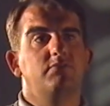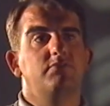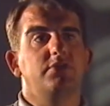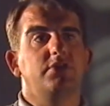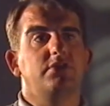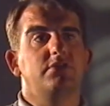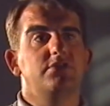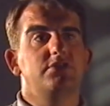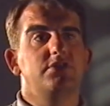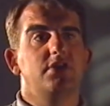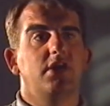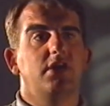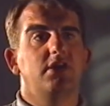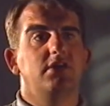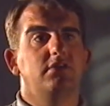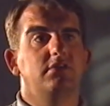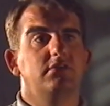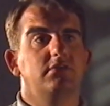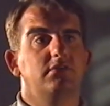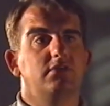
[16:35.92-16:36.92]
Because
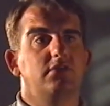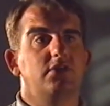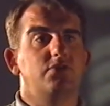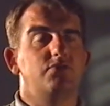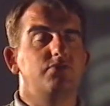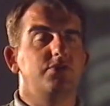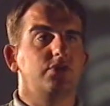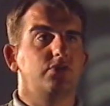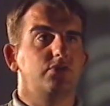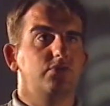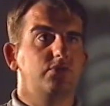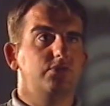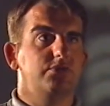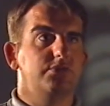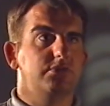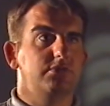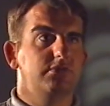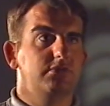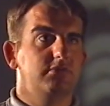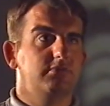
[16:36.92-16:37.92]
I had
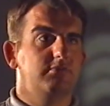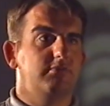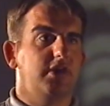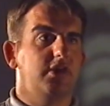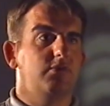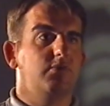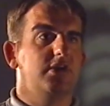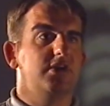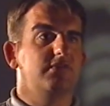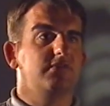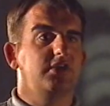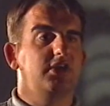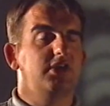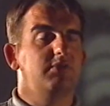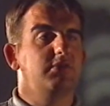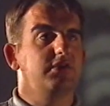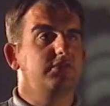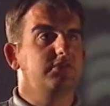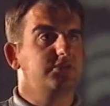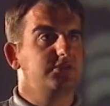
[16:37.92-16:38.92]
recorded, by way of
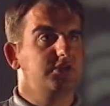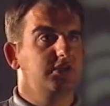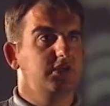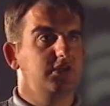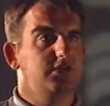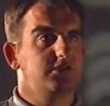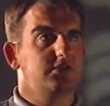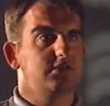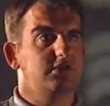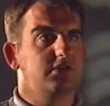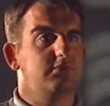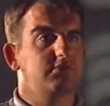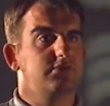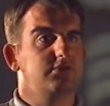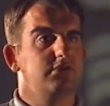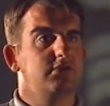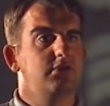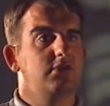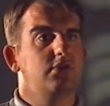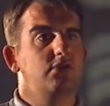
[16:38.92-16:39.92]
keeping the ticket
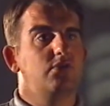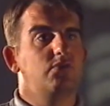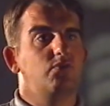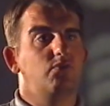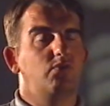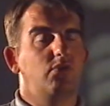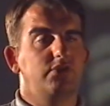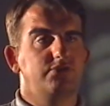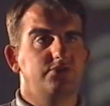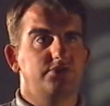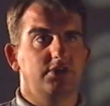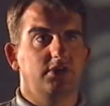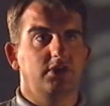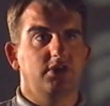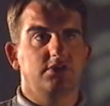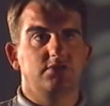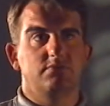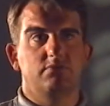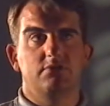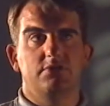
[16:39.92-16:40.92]
stubs, what
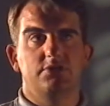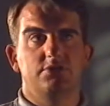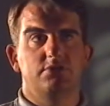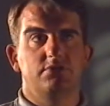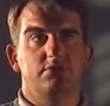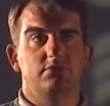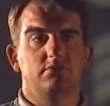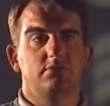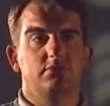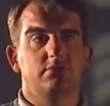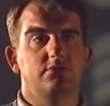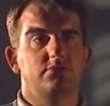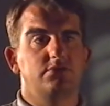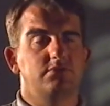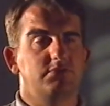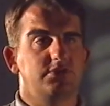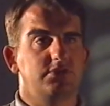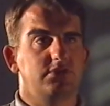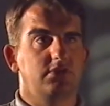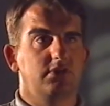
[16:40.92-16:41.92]
tickets were issued
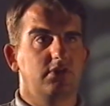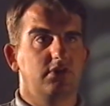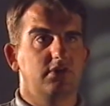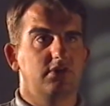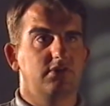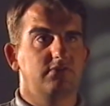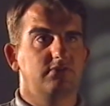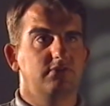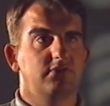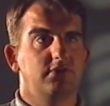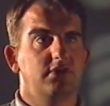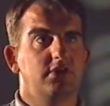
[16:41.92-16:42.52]
to Mr. Clough,